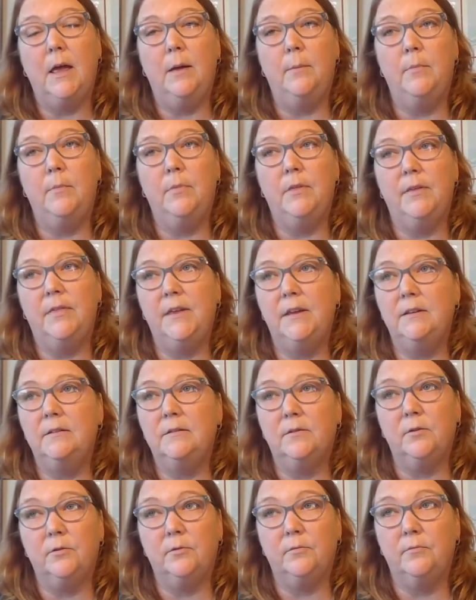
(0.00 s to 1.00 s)
And um, the
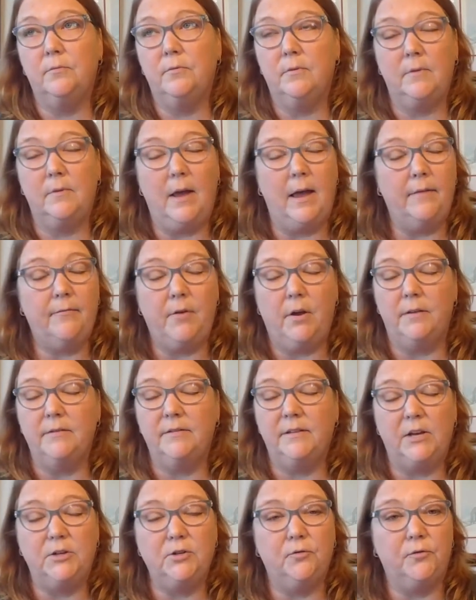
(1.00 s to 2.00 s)
things that are I've
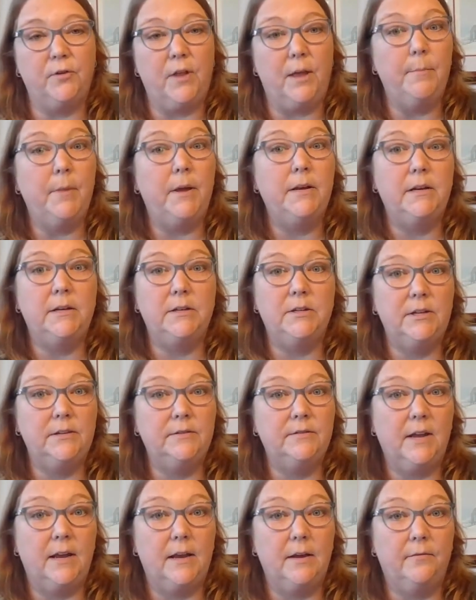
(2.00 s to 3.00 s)
got scheduled for like Monday and
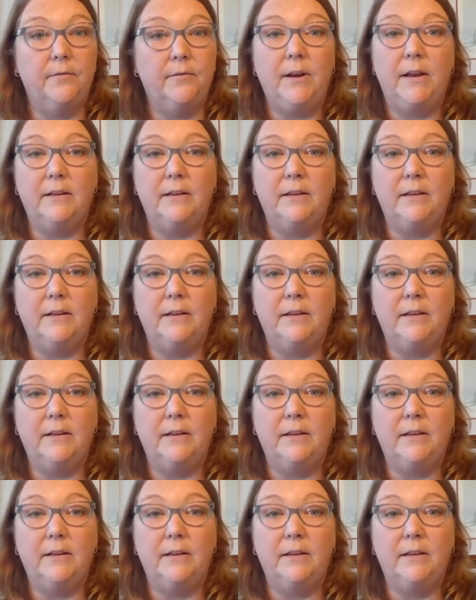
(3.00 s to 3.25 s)
Tuesday of